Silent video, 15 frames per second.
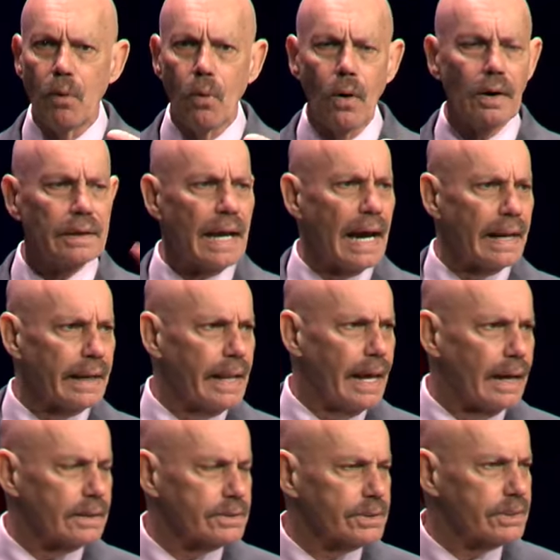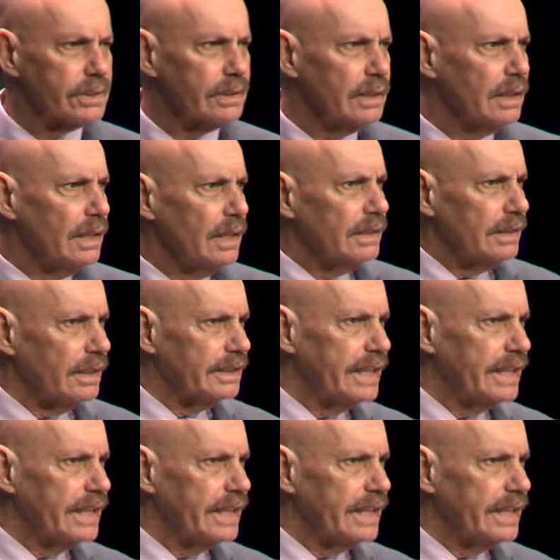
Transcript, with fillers: more, not less. The